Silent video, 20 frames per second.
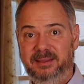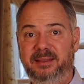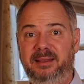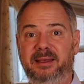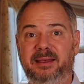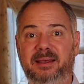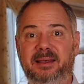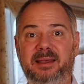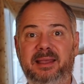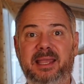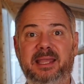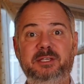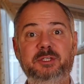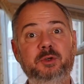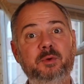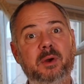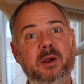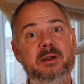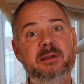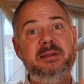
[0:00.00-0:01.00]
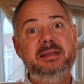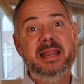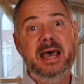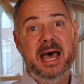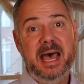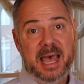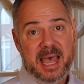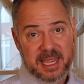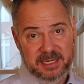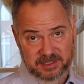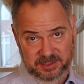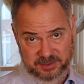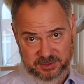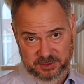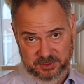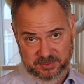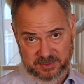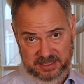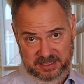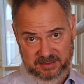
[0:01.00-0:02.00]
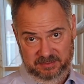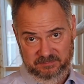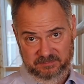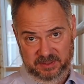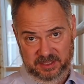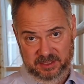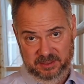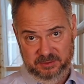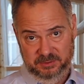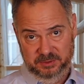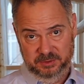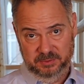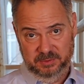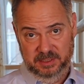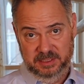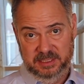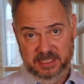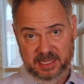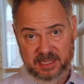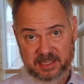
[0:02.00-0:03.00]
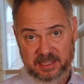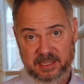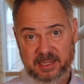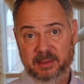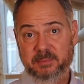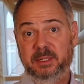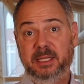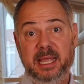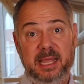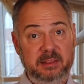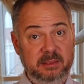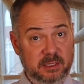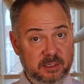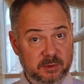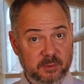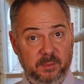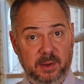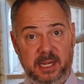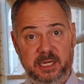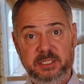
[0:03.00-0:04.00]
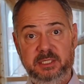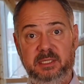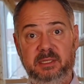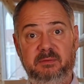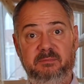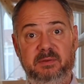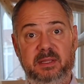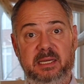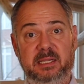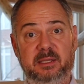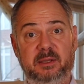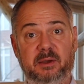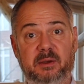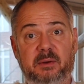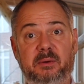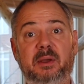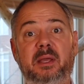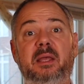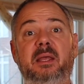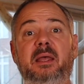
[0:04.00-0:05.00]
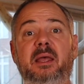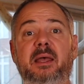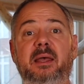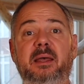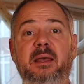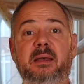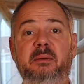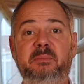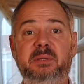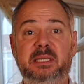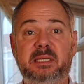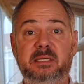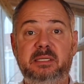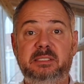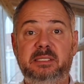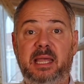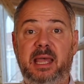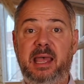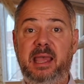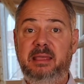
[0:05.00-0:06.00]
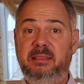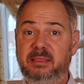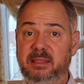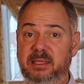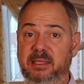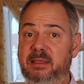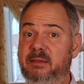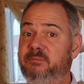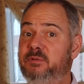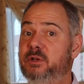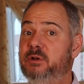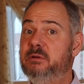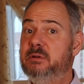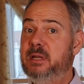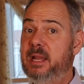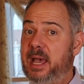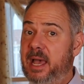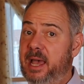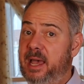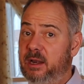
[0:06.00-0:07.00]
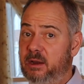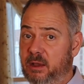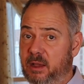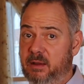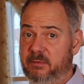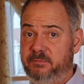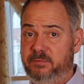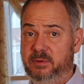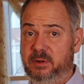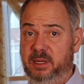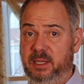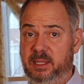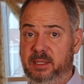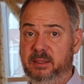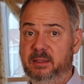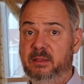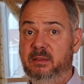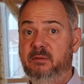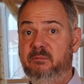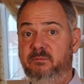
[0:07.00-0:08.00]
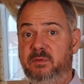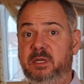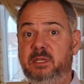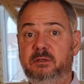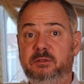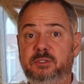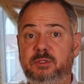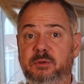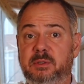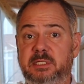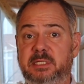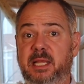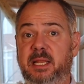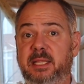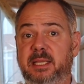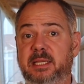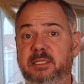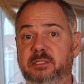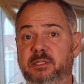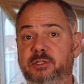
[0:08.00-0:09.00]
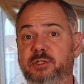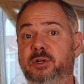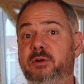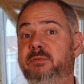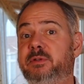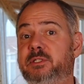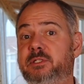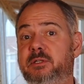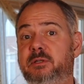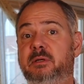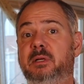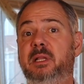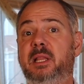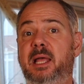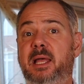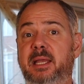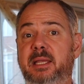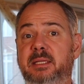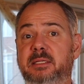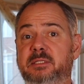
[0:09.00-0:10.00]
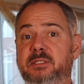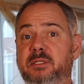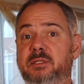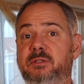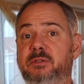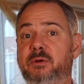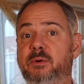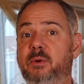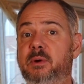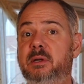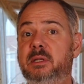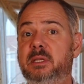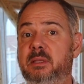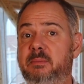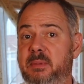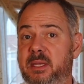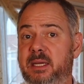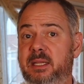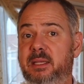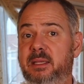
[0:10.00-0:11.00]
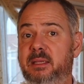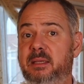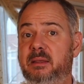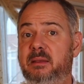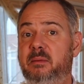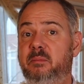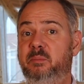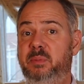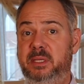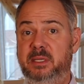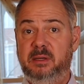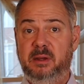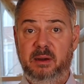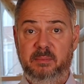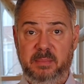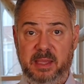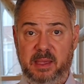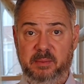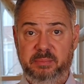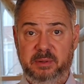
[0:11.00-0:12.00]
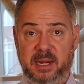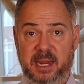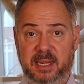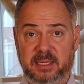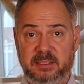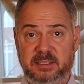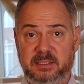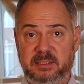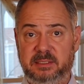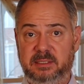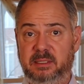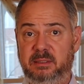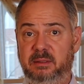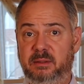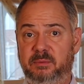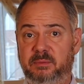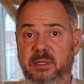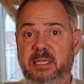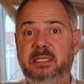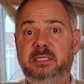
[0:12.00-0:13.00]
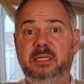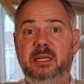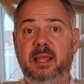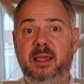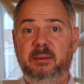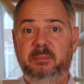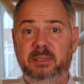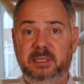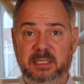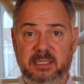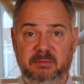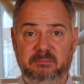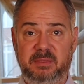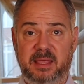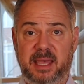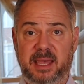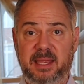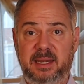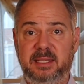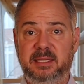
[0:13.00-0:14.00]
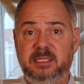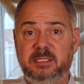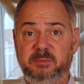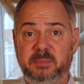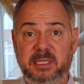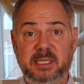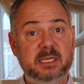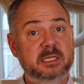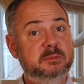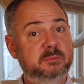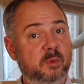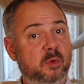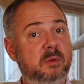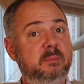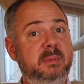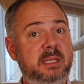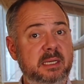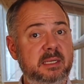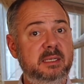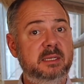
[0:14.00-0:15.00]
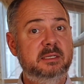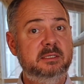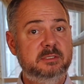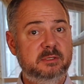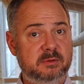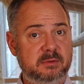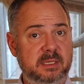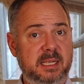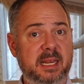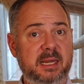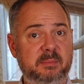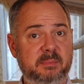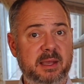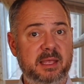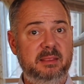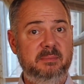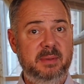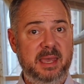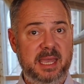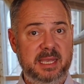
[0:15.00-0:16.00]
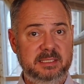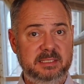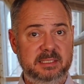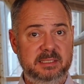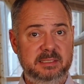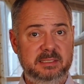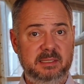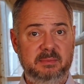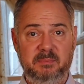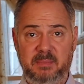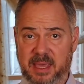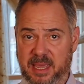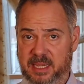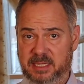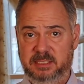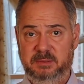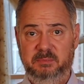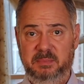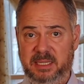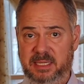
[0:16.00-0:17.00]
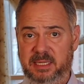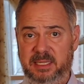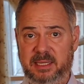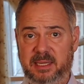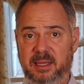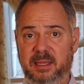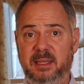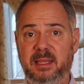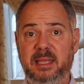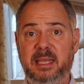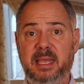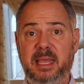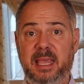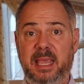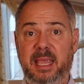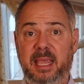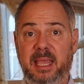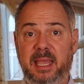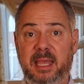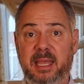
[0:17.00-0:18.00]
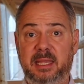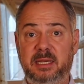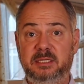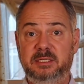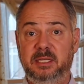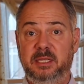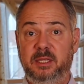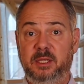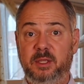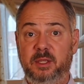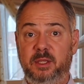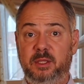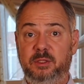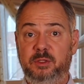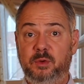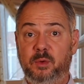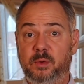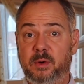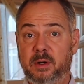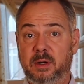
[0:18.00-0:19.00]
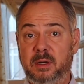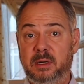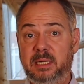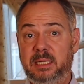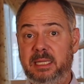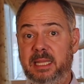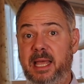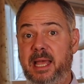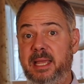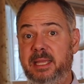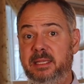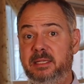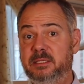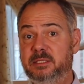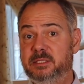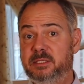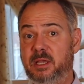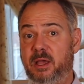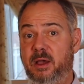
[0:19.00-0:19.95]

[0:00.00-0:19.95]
uh, and you are not doing video storytelling, I'm glad that you're watching the video uh, because I think if you're not offering video storytelling as a service to your clients, you're committing PR malpractice. And the reason I believe that is because more media is created by the masses than mass media. And your client's